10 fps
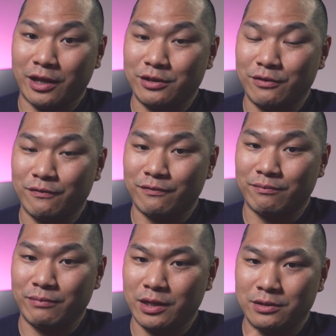and you've
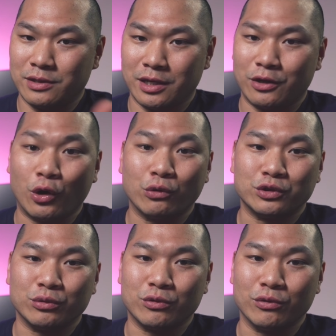made a
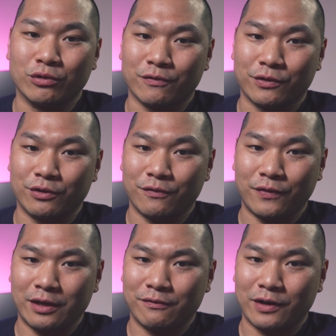go-to cooler for your
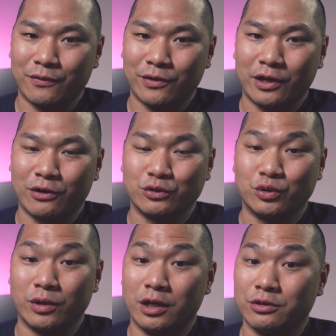fan favorite
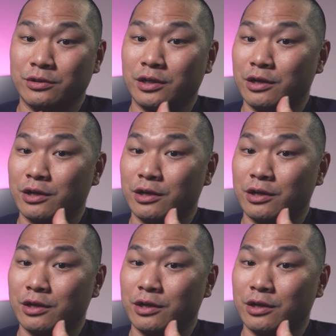NR200,